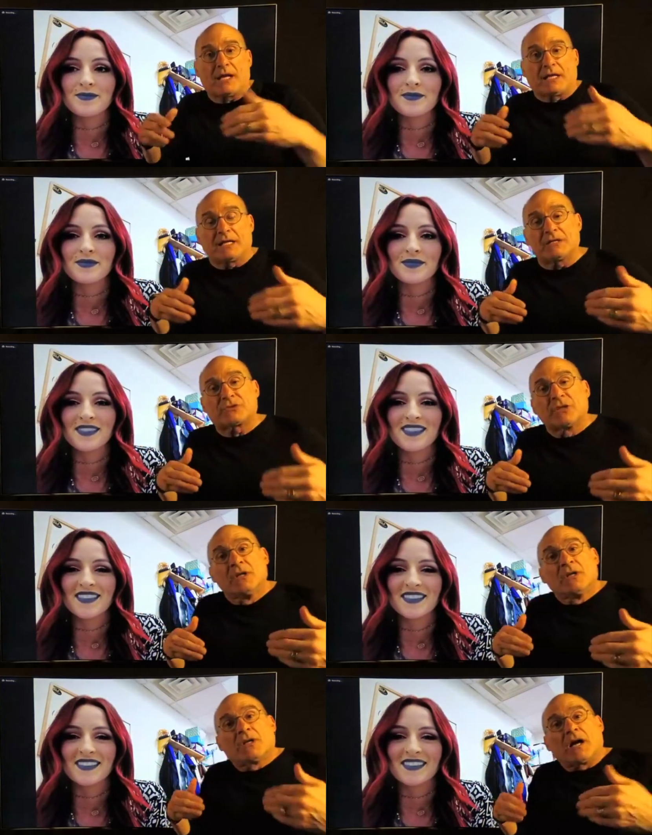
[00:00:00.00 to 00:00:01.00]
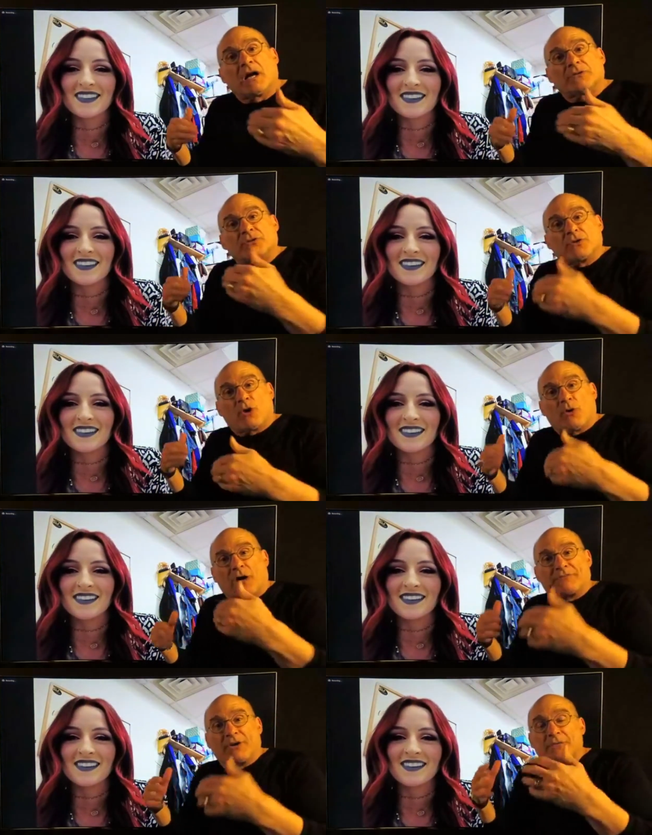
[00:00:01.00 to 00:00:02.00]
Speaker 1: is uh, you know
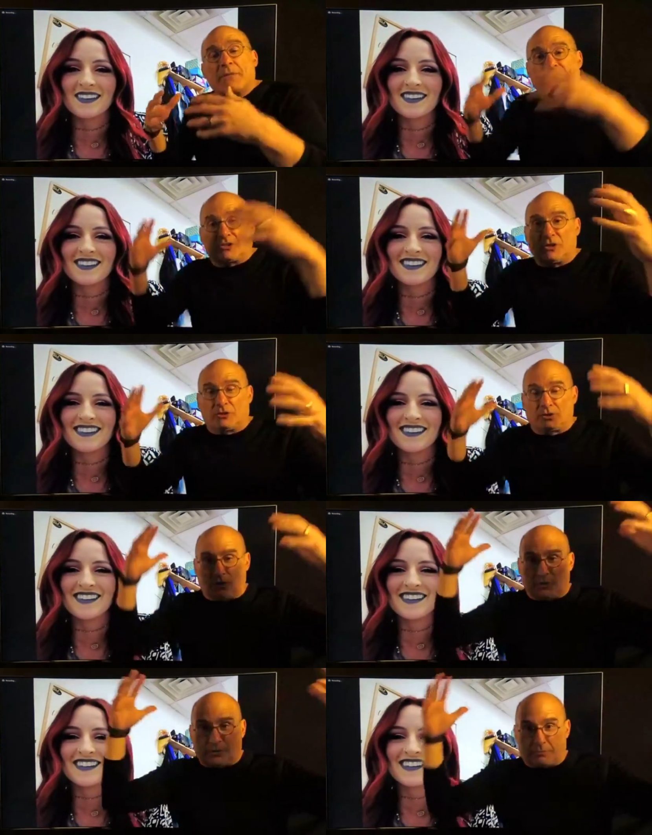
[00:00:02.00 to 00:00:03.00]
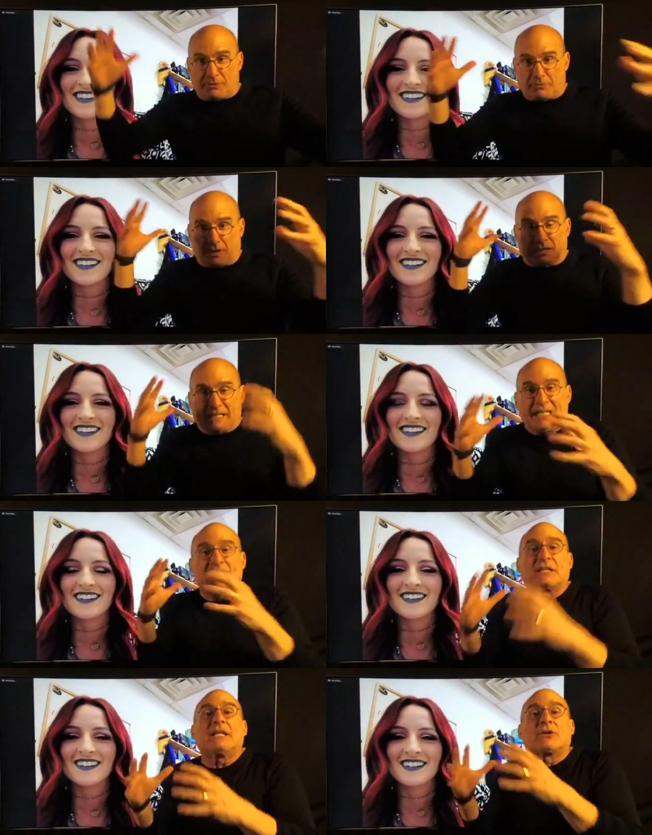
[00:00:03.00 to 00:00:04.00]
a very much you know the a key
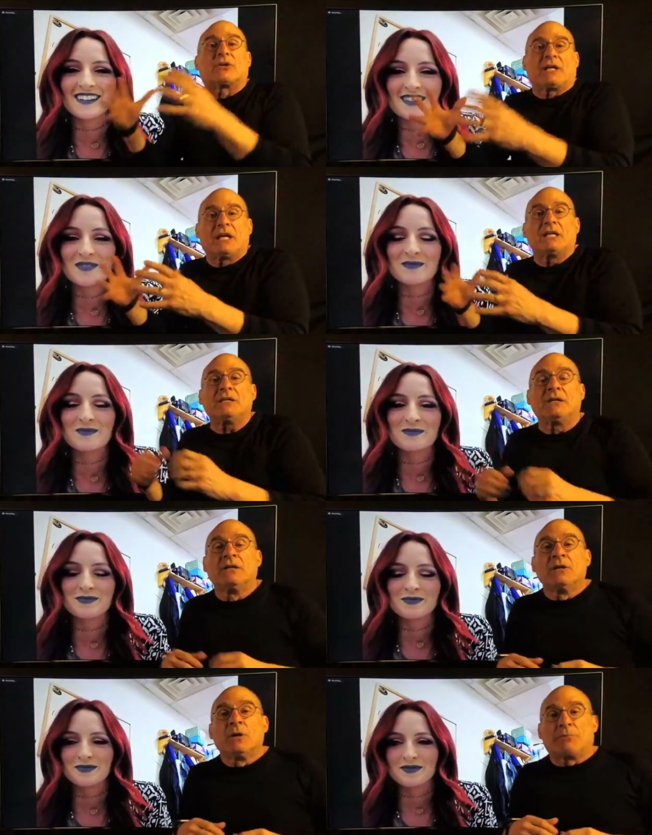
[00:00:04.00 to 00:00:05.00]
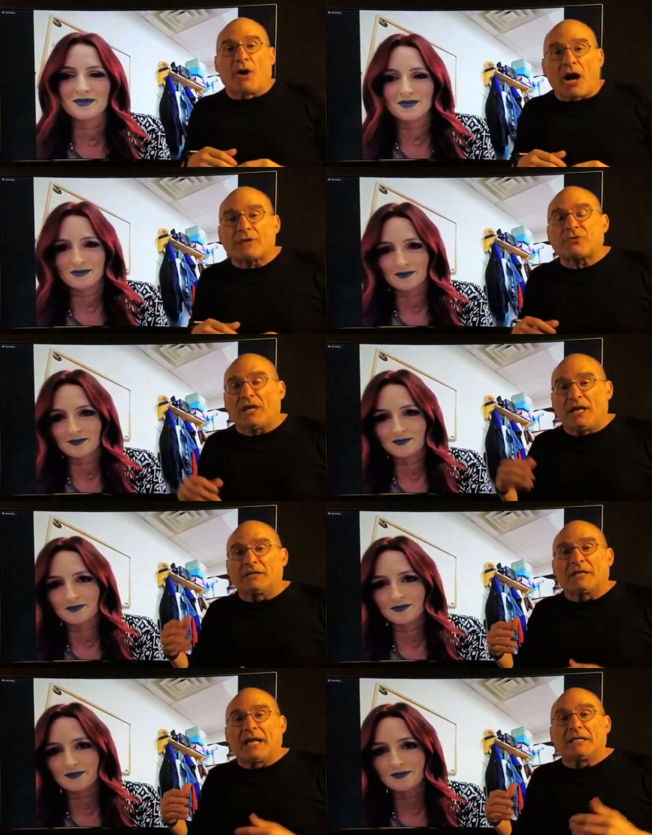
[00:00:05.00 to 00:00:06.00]
leader in Posh,
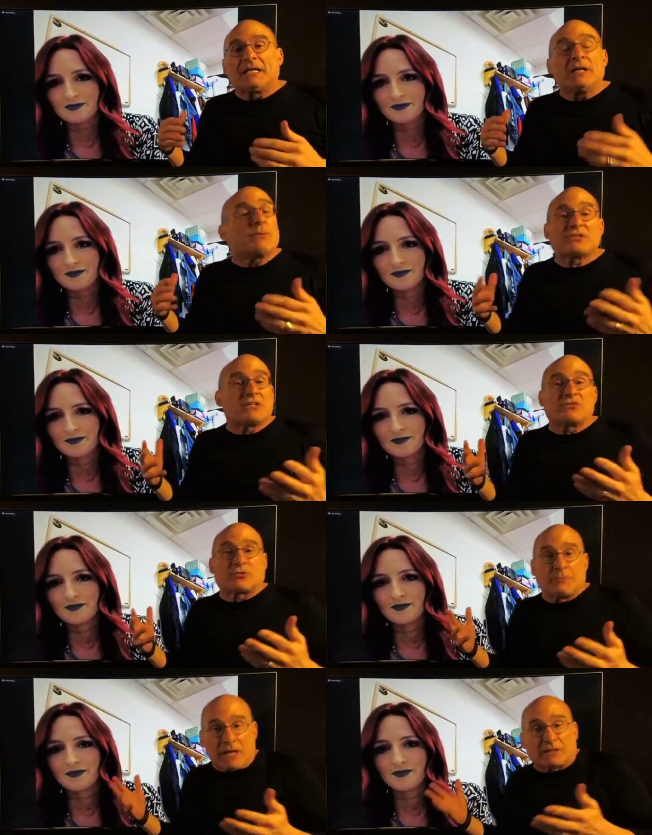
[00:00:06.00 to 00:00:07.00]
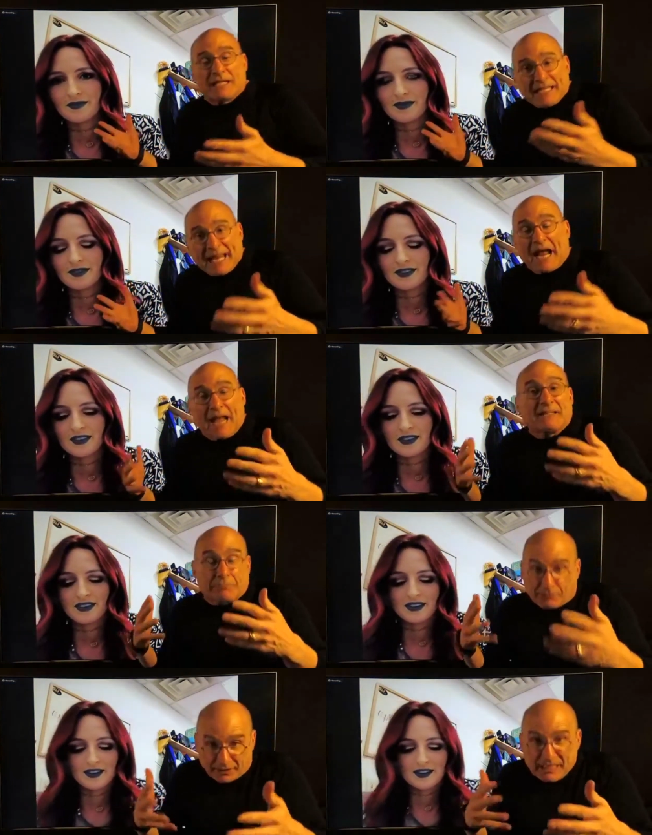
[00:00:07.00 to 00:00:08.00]
and and he was instrumental. He came, I
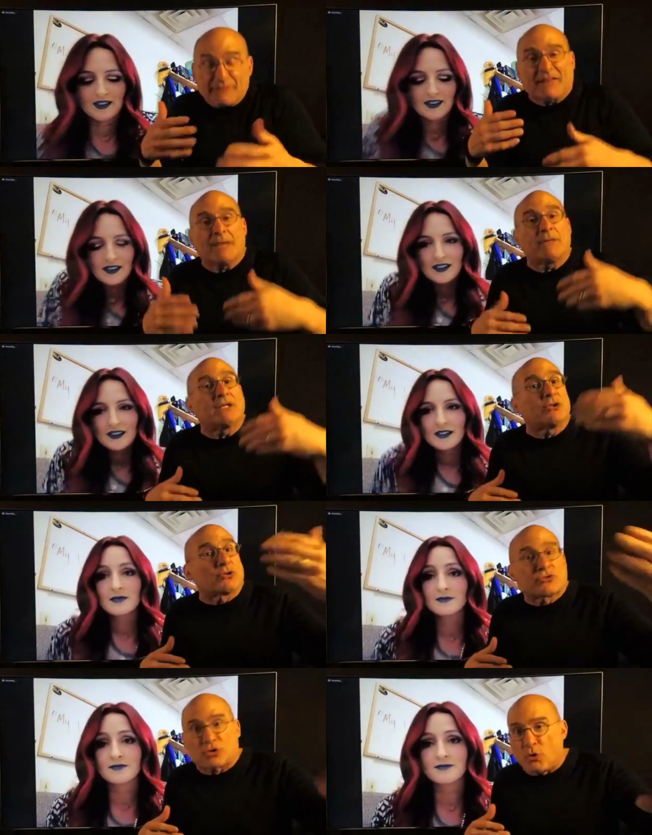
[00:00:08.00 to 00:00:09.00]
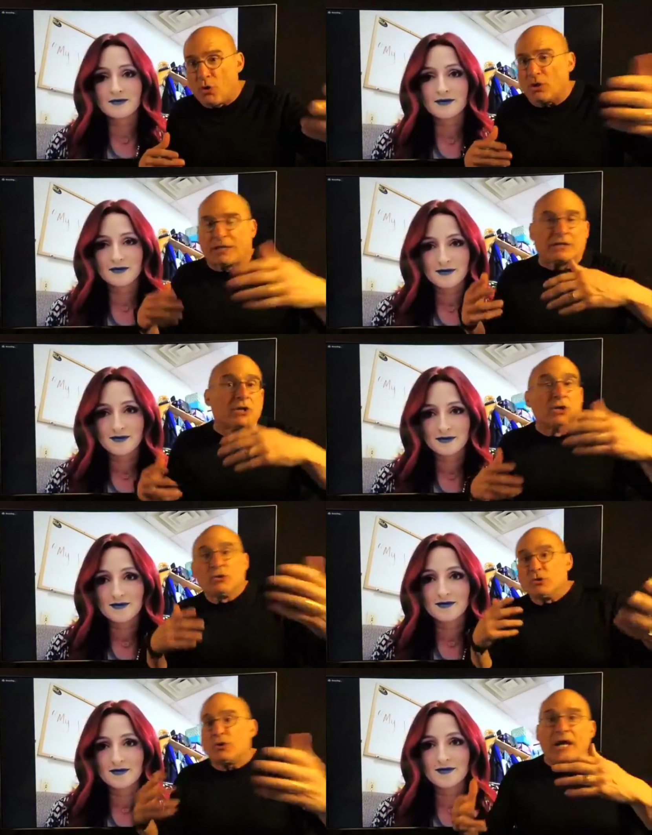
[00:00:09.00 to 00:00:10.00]
believe, came into your school, and
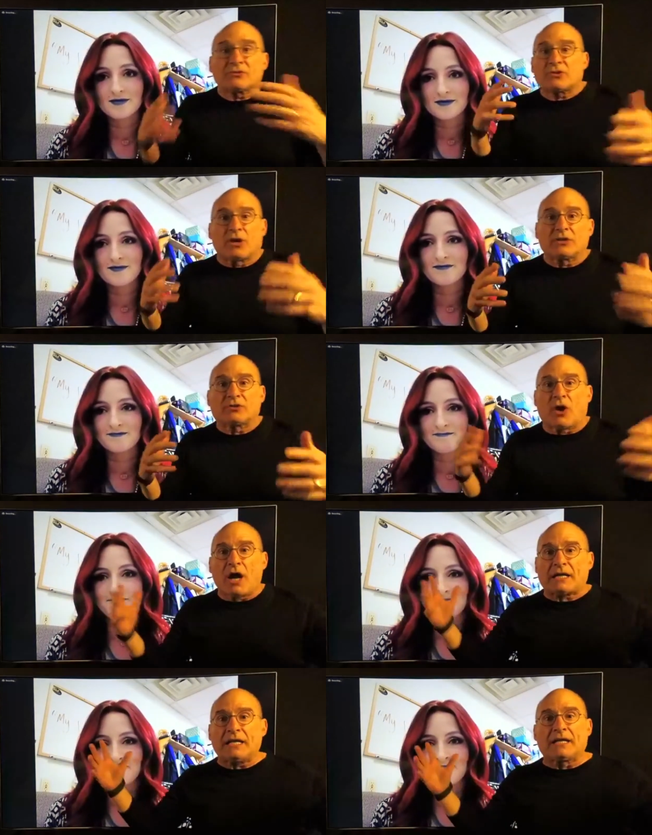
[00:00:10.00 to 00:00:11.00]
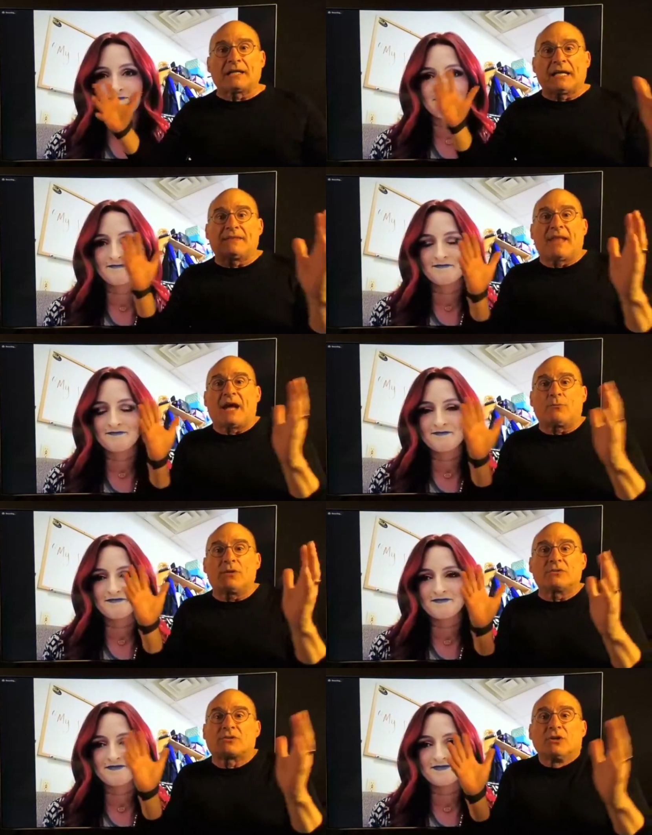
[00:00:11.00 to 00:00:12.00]
you guys started talking, and and that
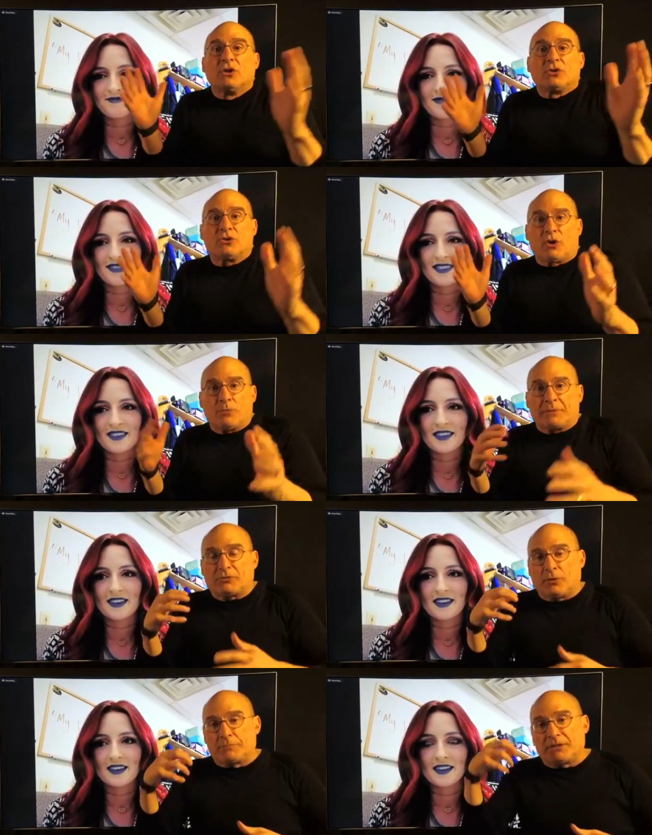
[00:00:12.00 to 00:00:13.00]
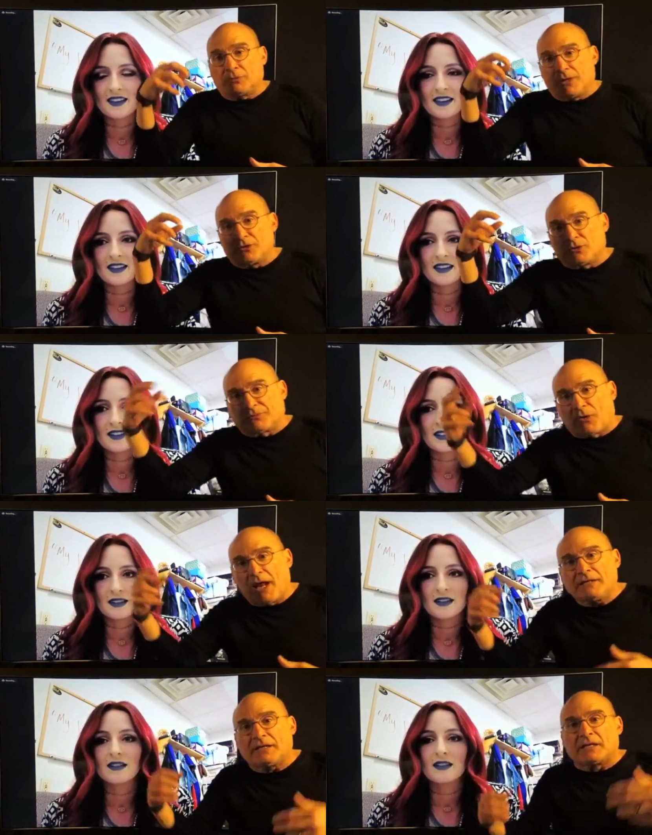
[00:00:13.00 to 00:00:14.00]
was you know between between your
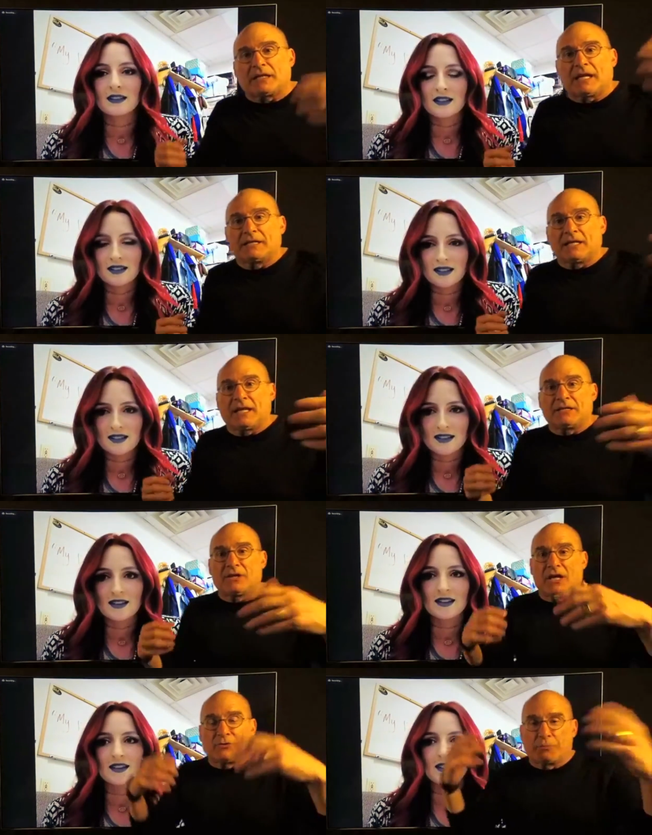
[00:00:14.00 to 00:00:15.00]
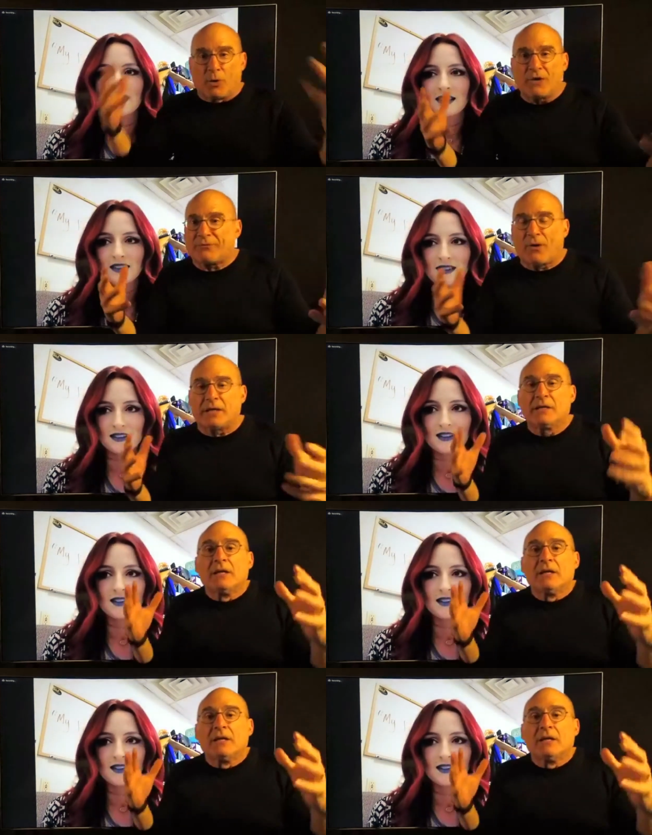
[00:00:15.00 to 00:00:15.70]
friend and and and uh, your boyfriend.